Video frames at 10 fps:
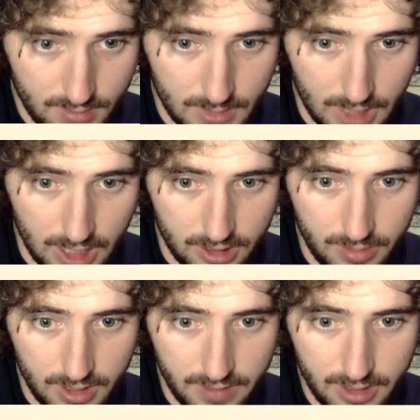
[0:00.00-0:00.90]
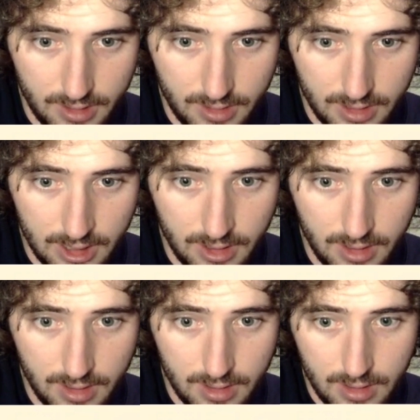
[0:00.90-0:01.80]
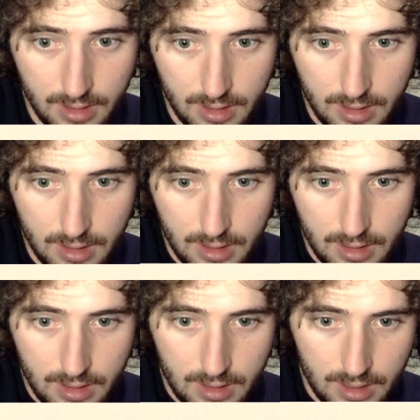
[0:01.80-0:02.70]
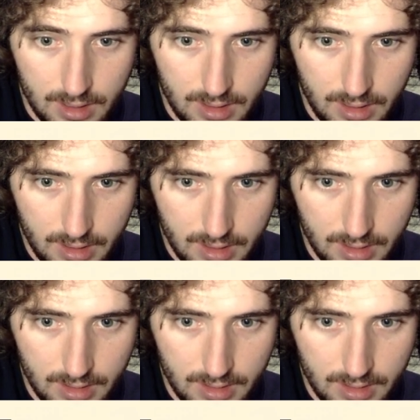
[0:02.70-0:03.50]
not too big of a deal either. I think.